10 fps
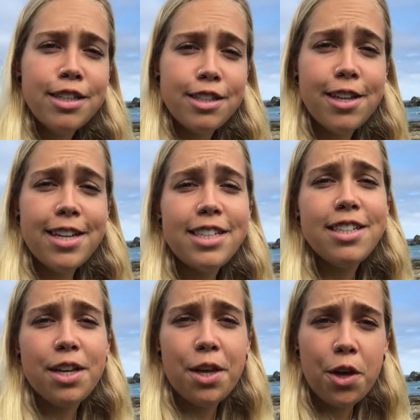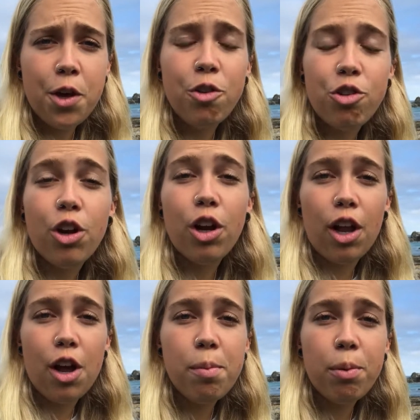So this is a huge
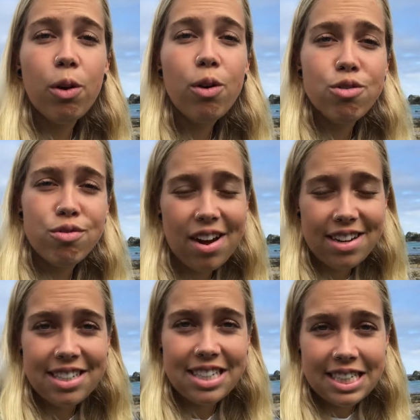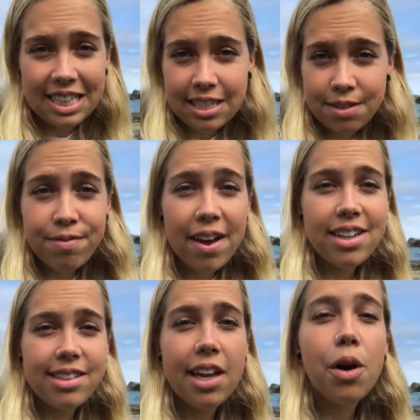global crisis that is
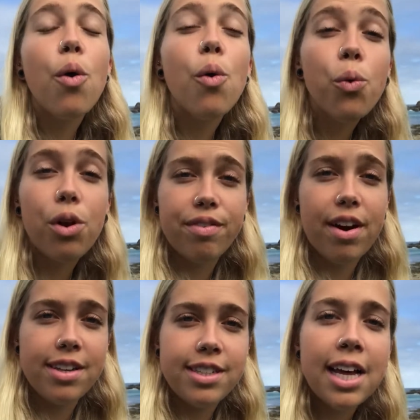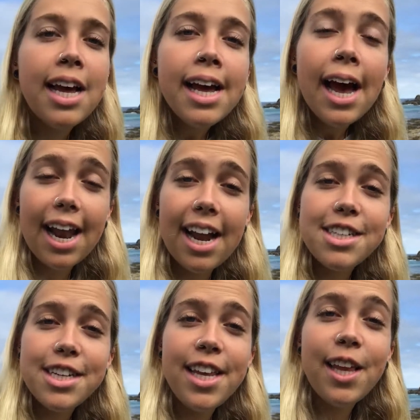affecting all of us. And
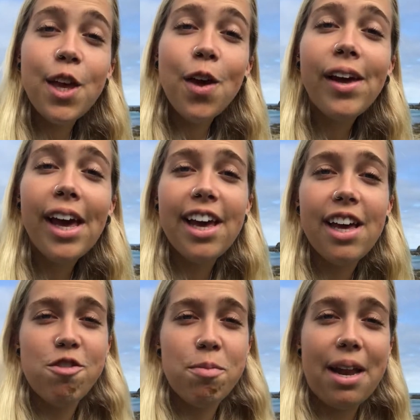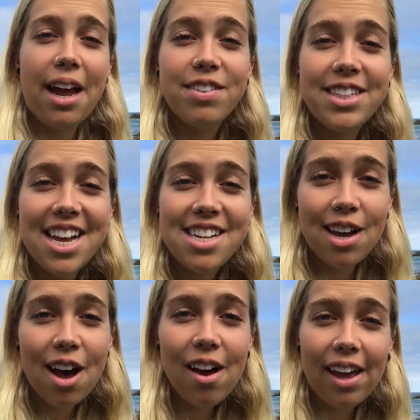actually, the UK government have set a
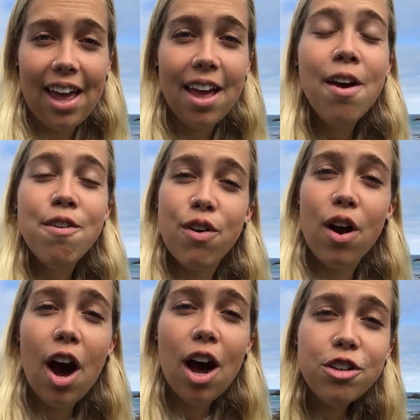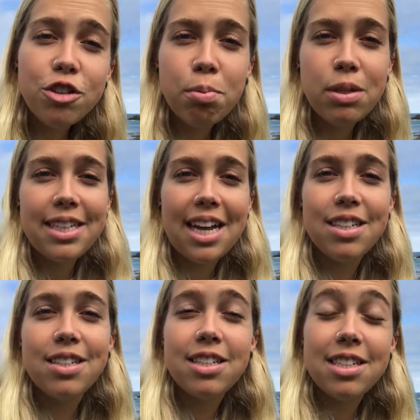target for 100%
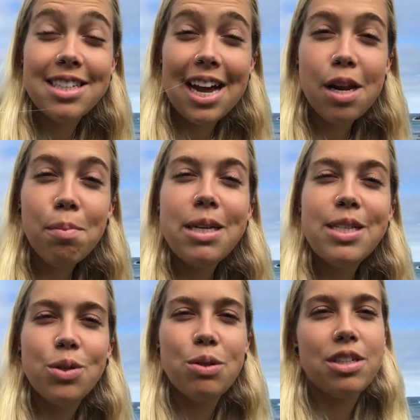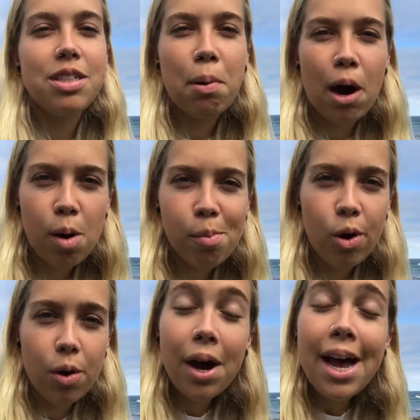sustainably sourced palm
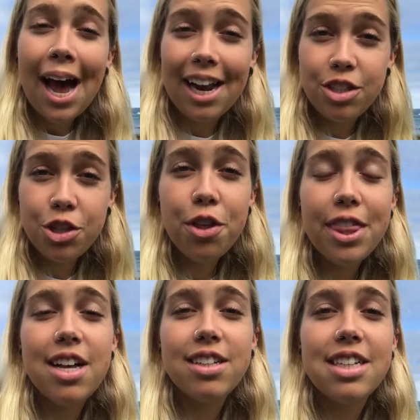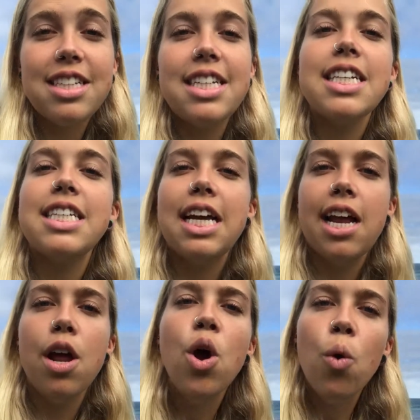oil. And in
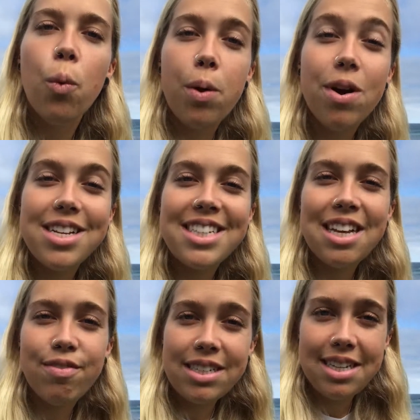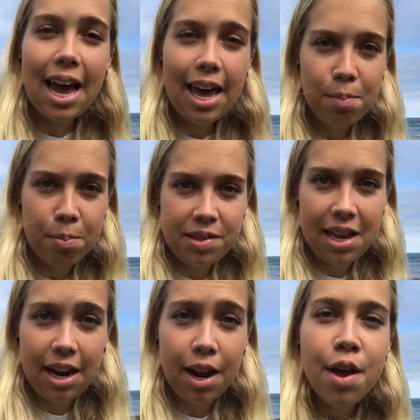2016, we were at
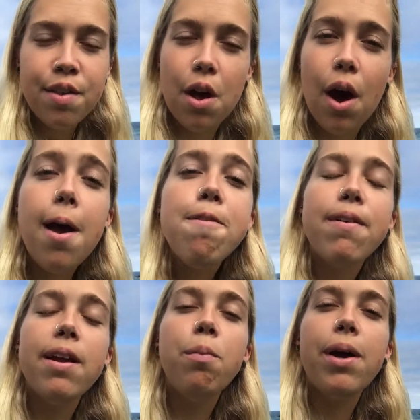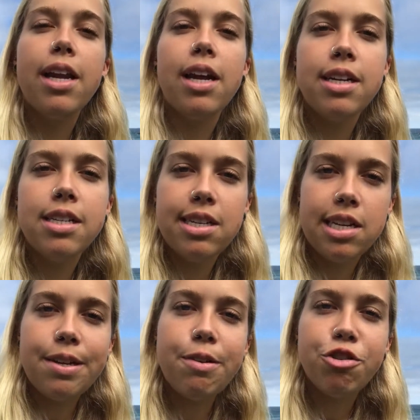78%. So hopefully we're going to
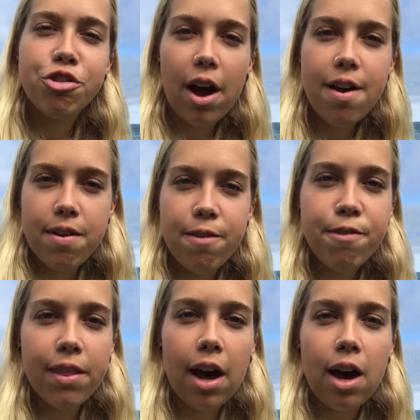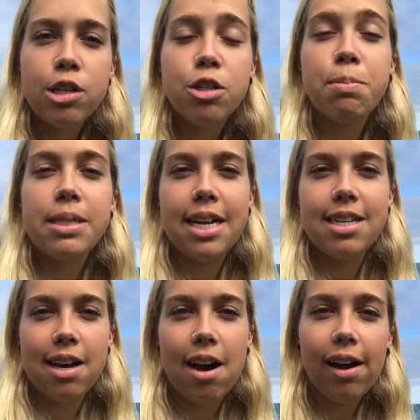continue striving for that
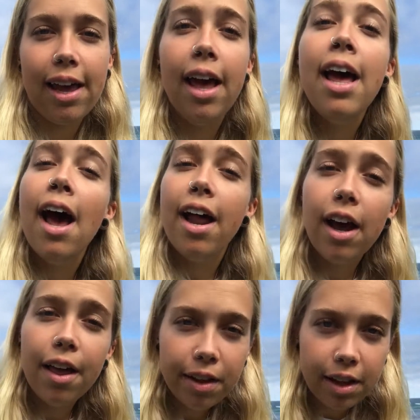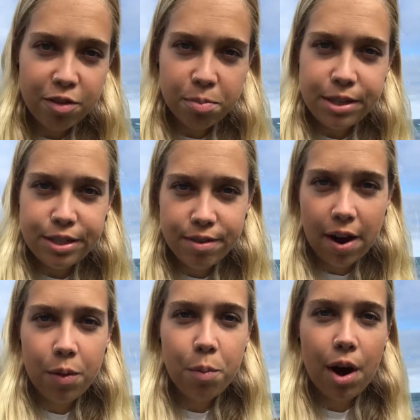100% target, and other governments
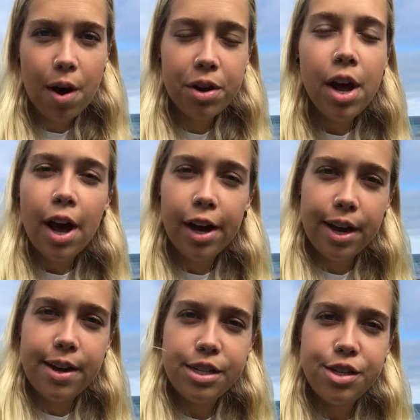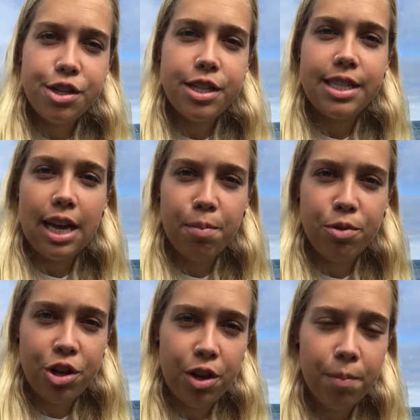around the world are going to do the
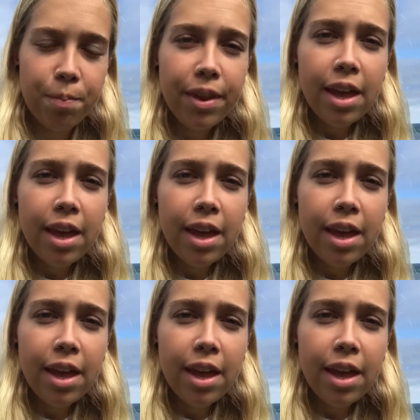same too.